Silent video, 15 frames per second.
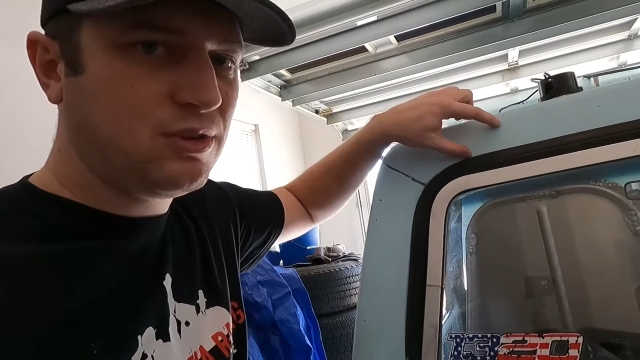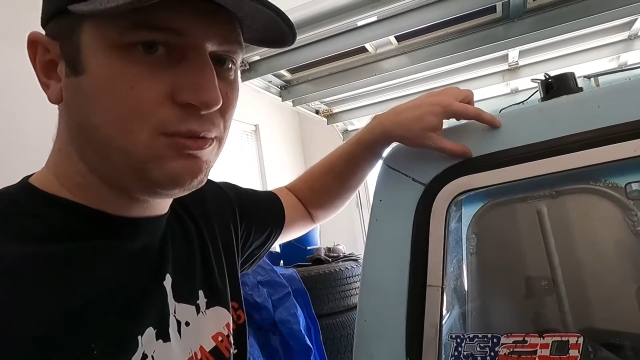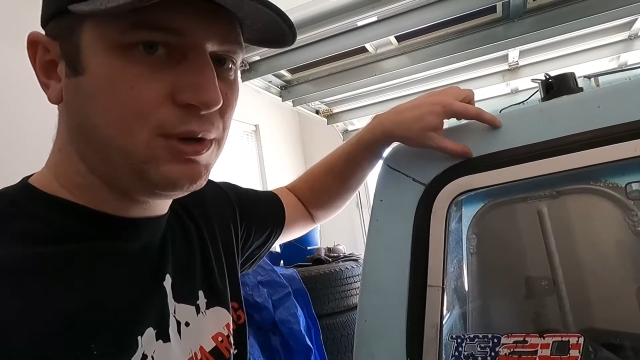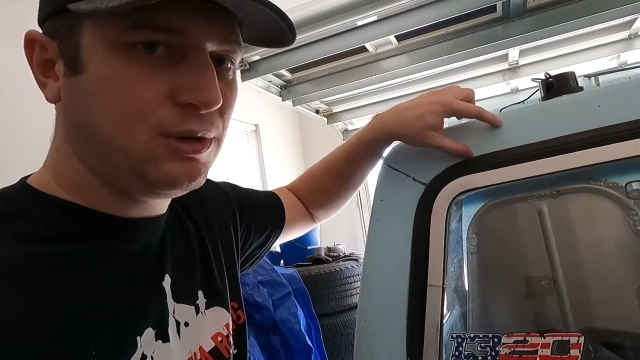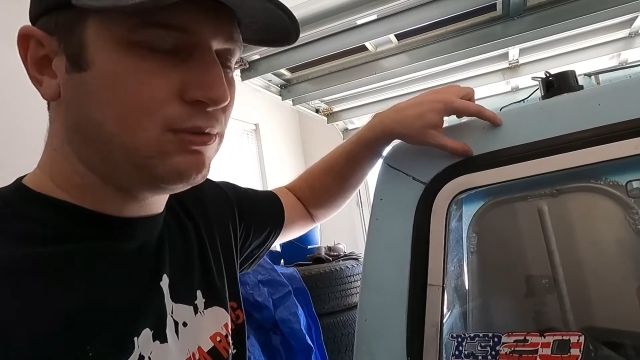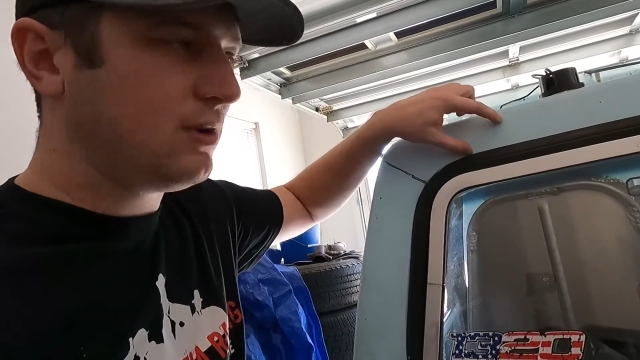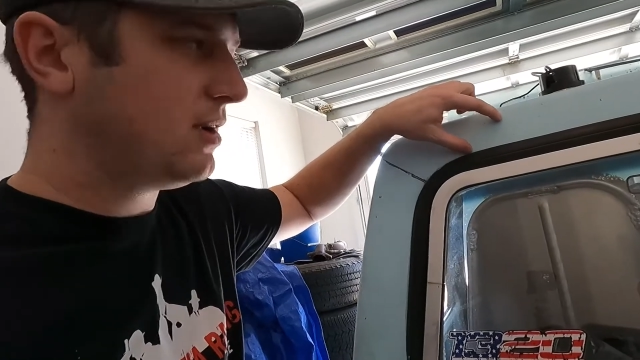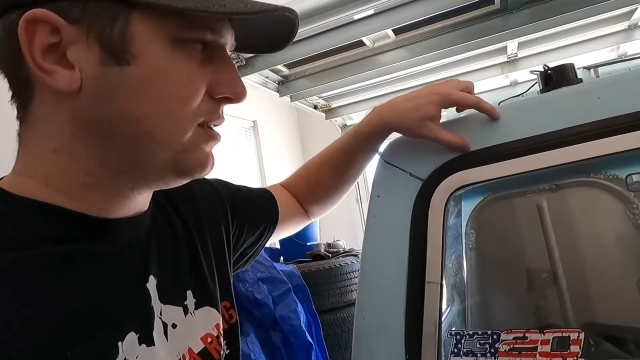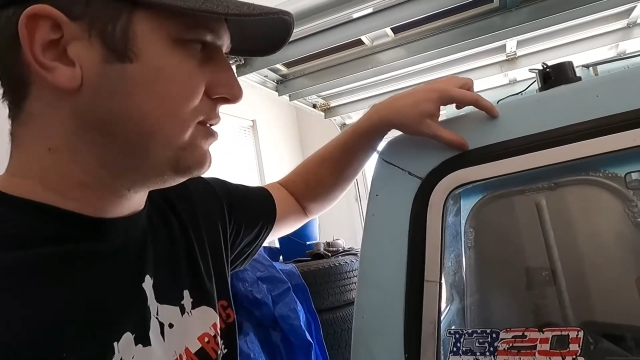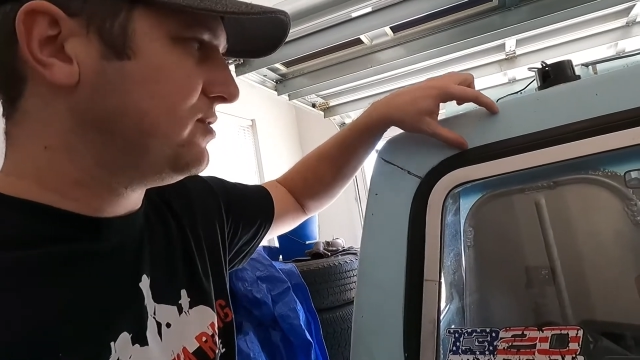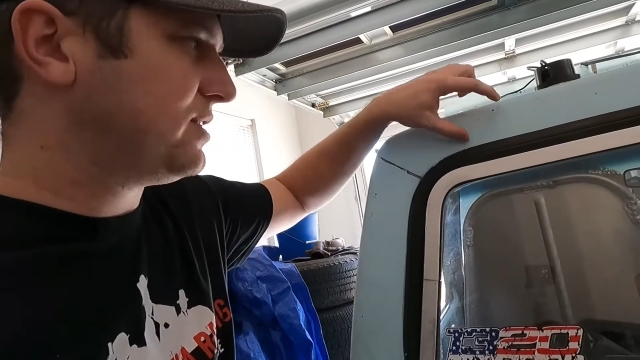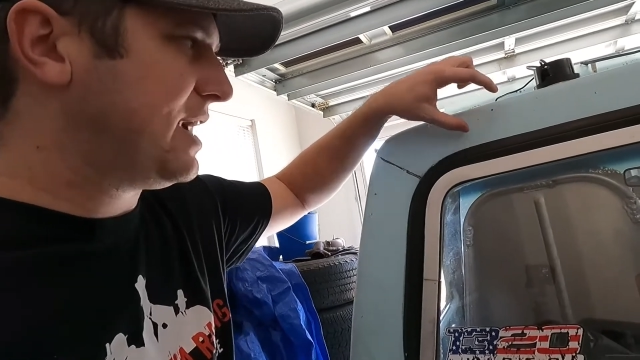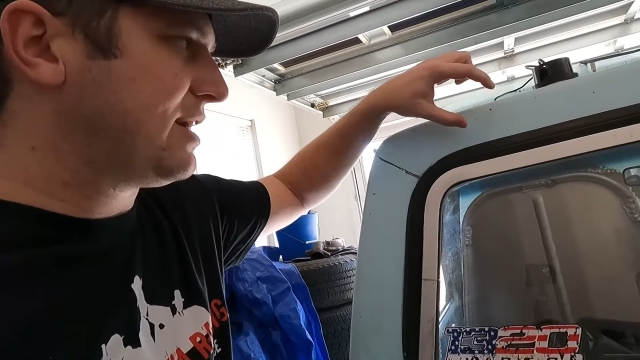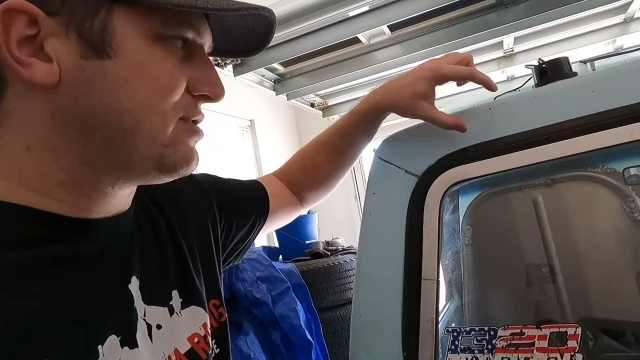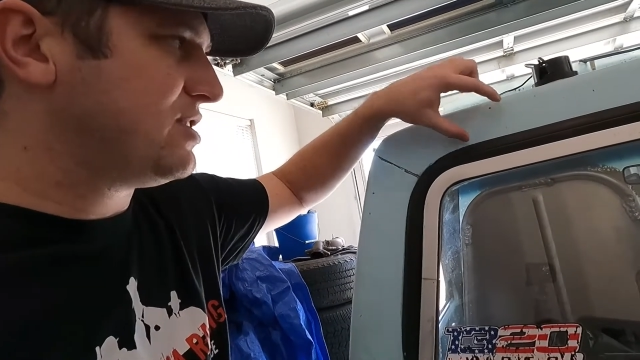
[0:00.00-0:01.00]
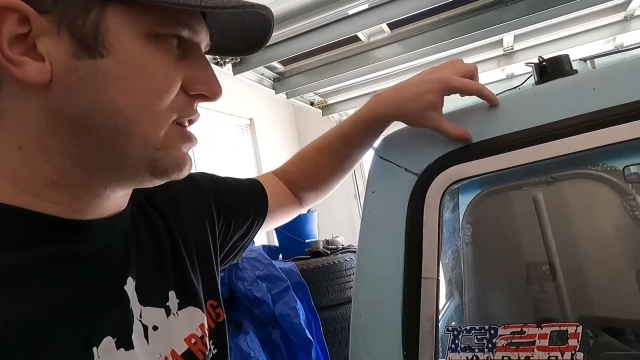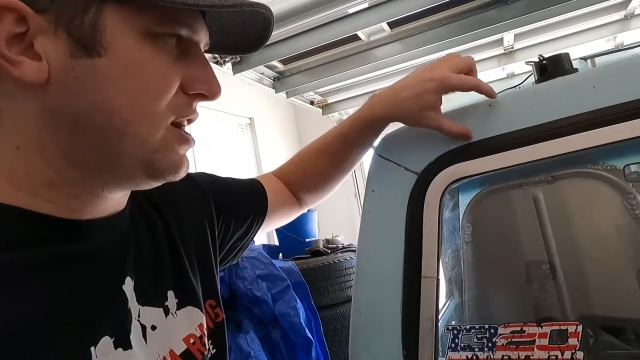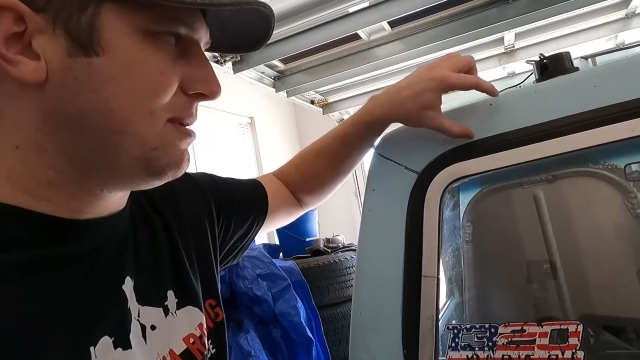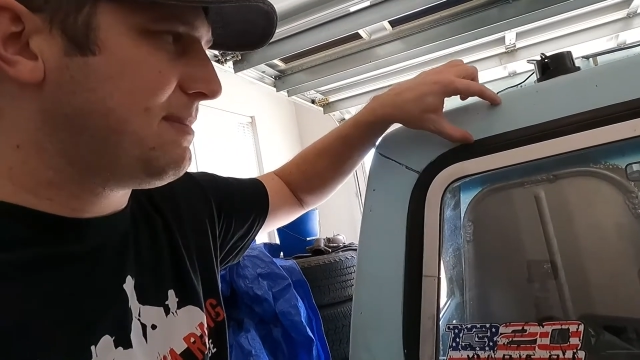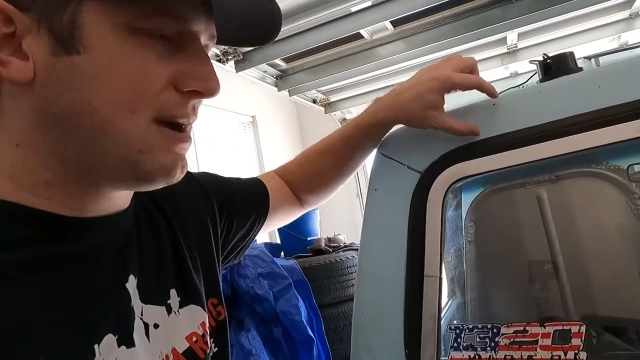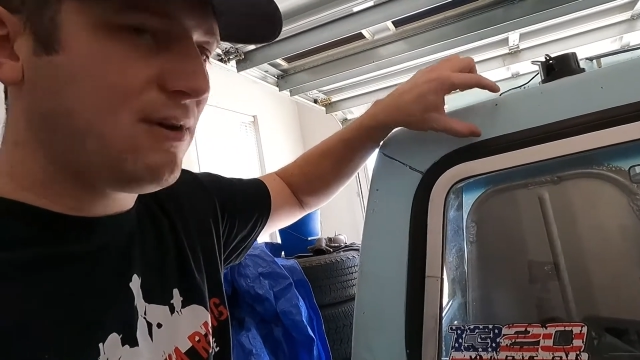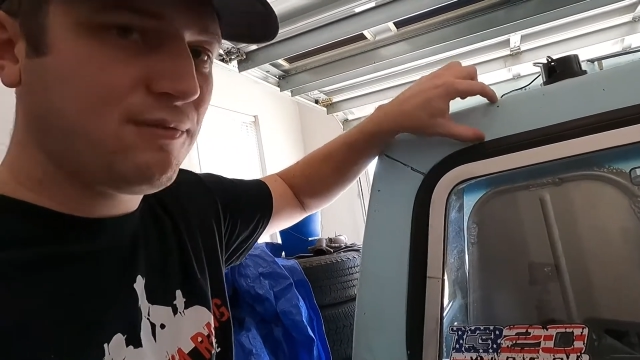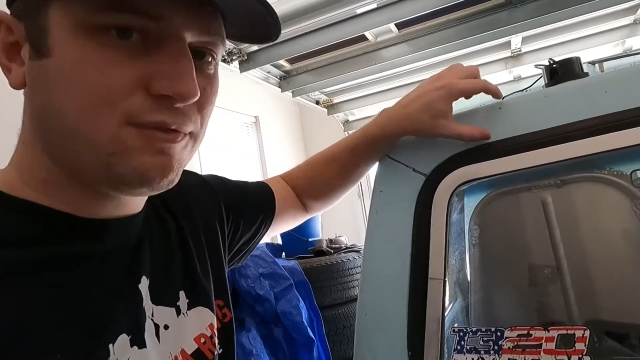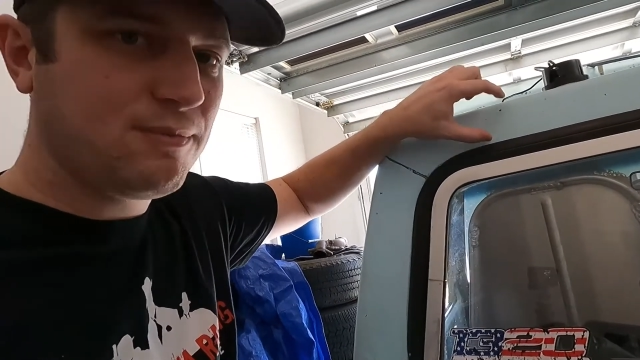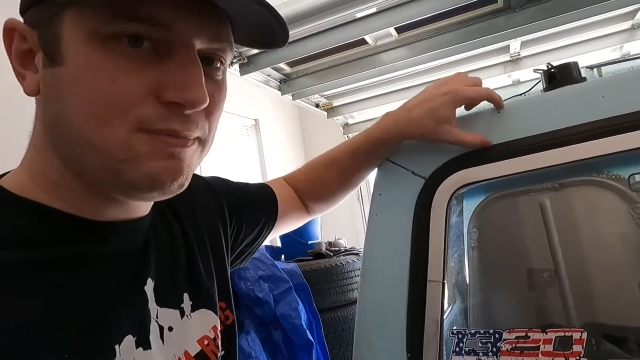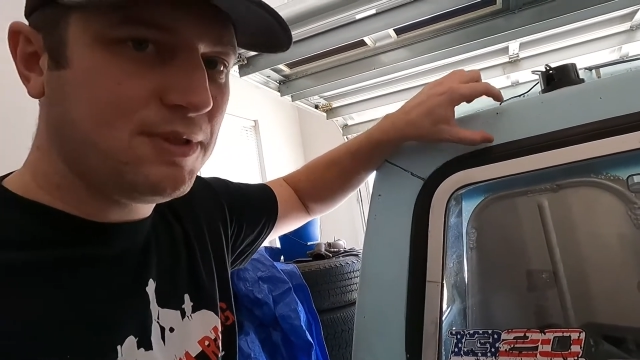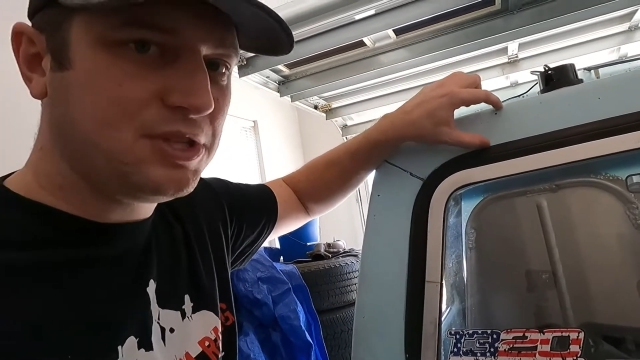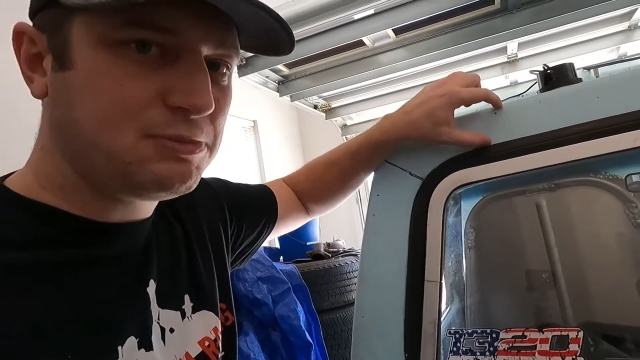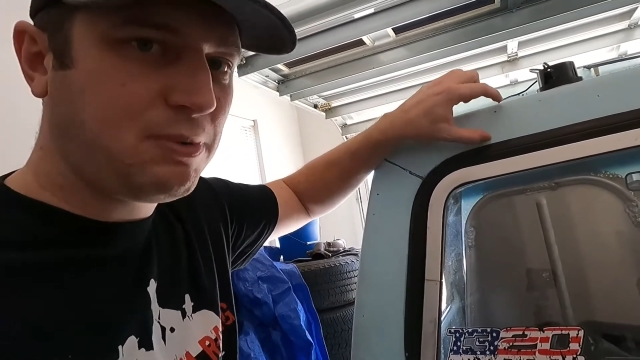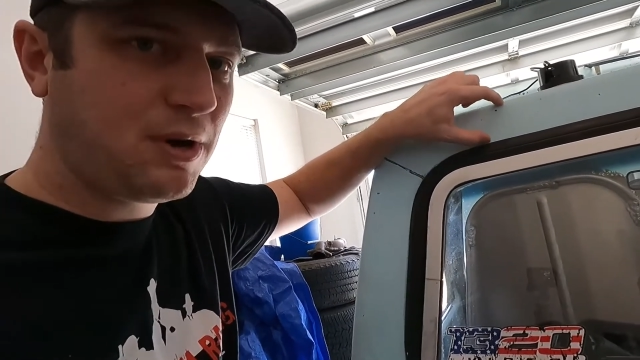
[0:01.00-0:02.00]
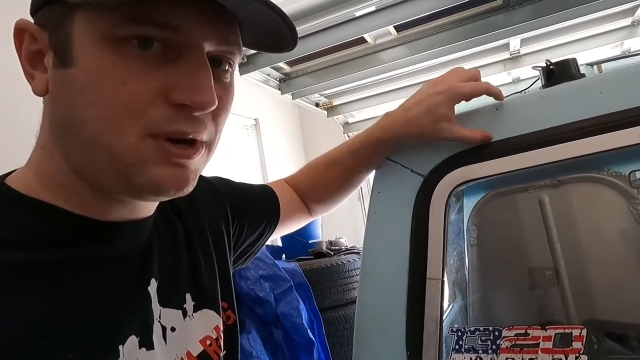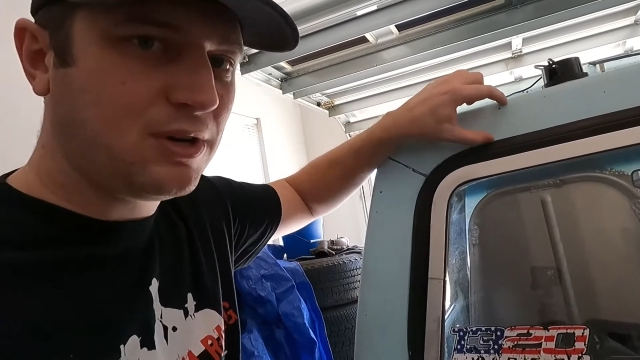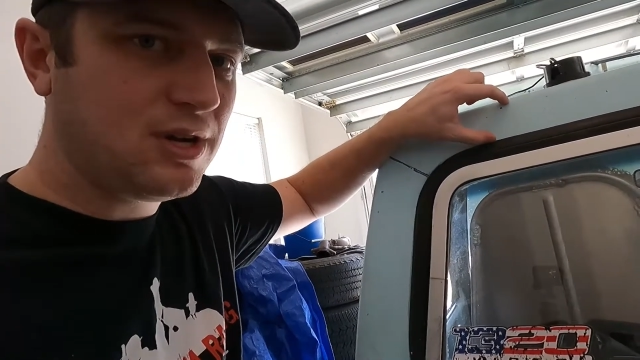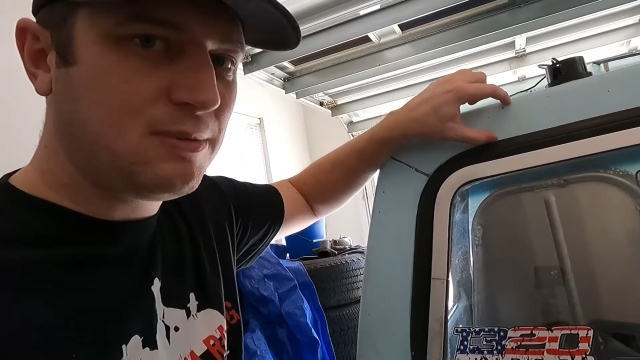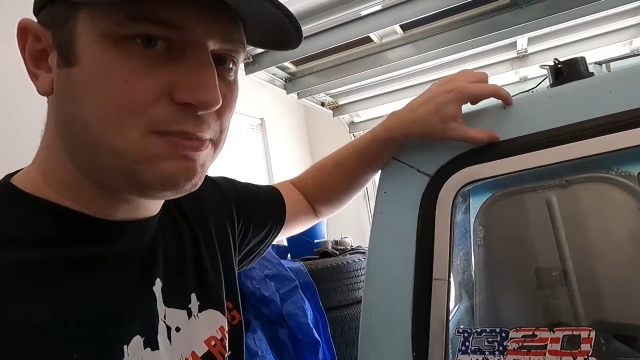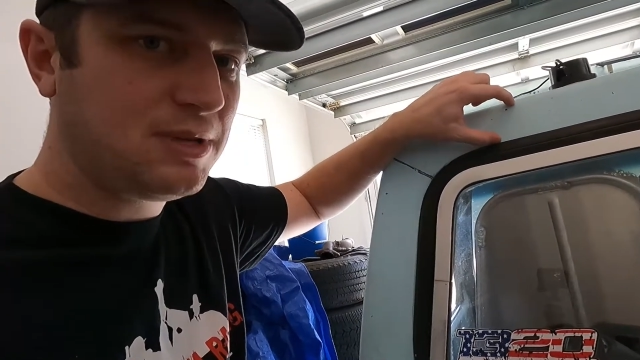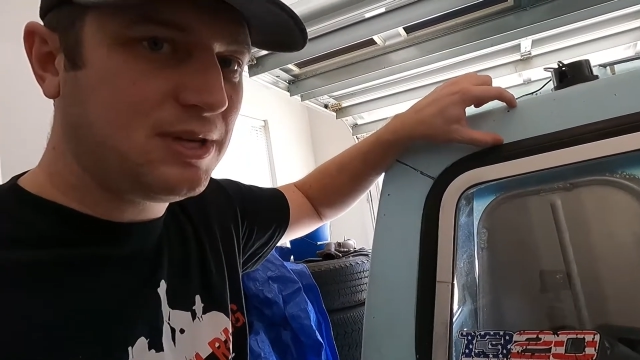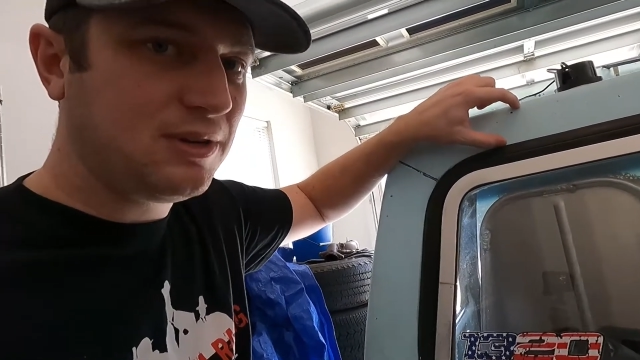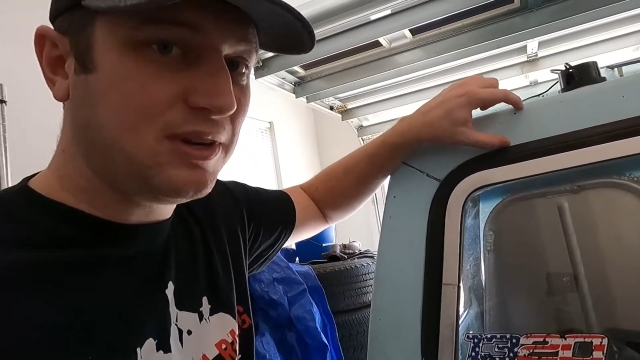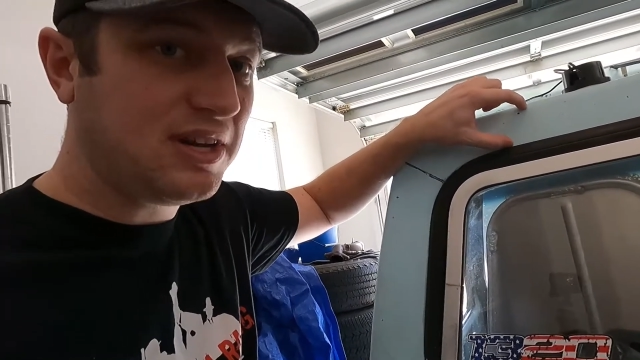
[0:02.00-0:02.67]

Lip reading: the rear runners, actually come out from this part up here.